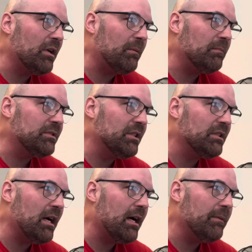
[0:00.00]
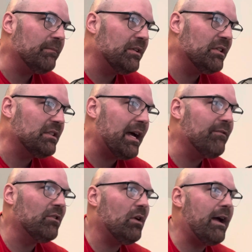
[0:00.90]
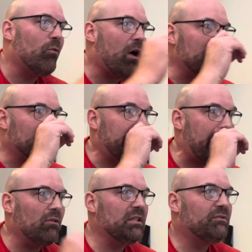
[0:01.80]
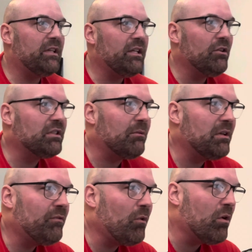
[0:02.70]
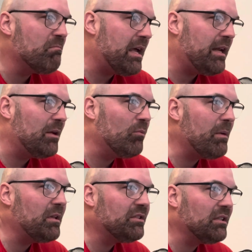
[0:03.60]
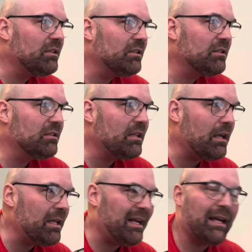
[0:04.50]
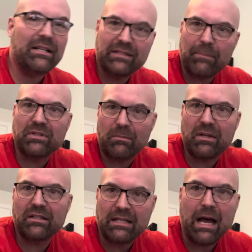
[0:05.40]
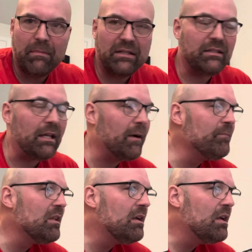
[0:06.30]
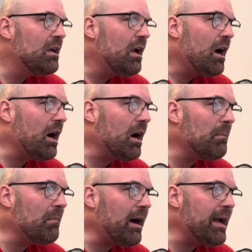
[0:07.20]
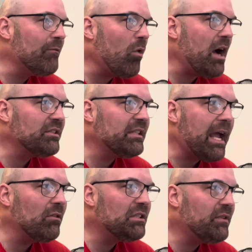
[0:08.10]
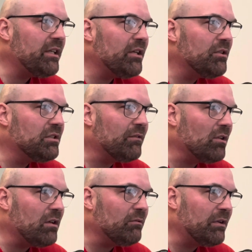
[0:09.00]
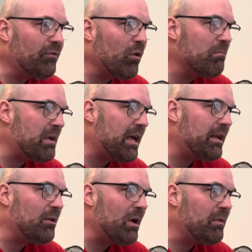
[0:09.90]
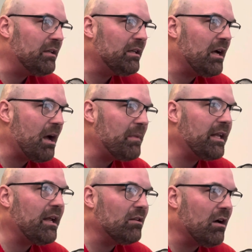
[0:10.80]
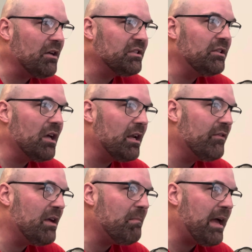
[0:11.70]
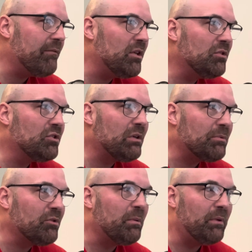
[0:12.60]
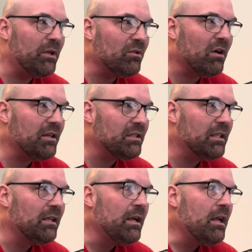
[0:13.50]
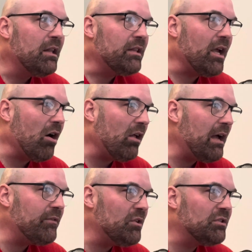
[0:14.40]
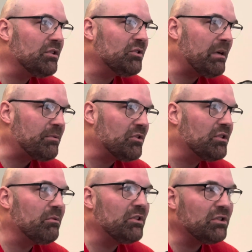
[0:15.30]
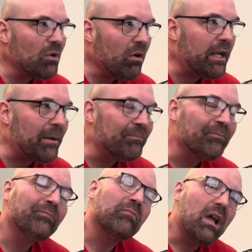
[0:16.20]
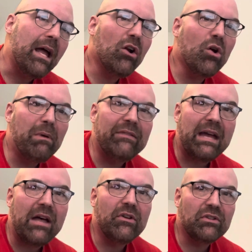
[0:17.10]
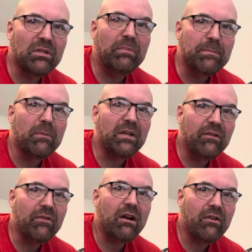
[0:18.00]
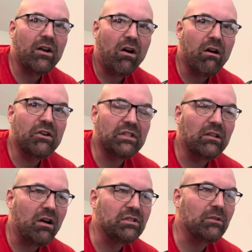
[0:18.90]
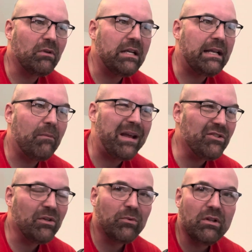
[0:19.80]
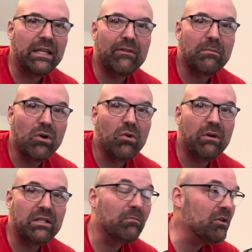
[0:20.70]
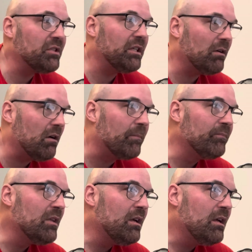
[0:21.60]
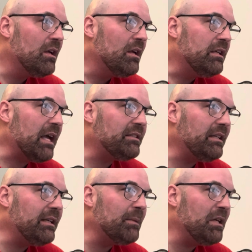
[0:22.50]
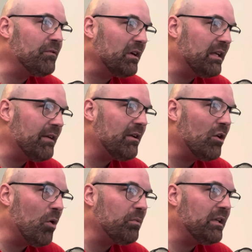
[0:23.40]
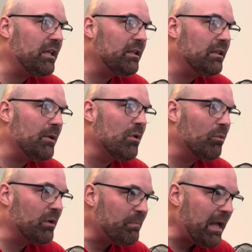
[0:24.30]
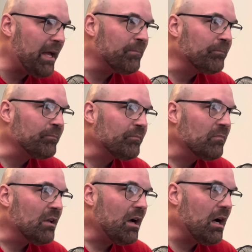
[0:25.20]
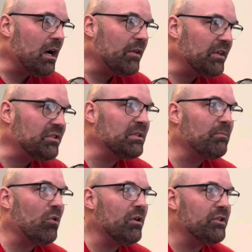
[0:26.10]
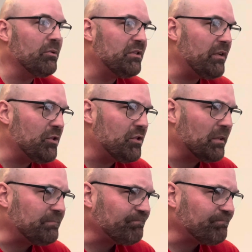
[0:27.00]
on. It says I've watched countless videos on Reformed men and women. And I skipped some of his comments there. I have watched countless videos of Reformed men and women commenting on Lawson. None of them have used scripture to rebuke Lawson. They all have used the scriptures to restore him. I don't know about that. There's some people being very, very harsh on Lawson right now, basically really giving him no grace and mercy at all. Yes, he can be forgiven and hopefully he will repent. This is important to his future.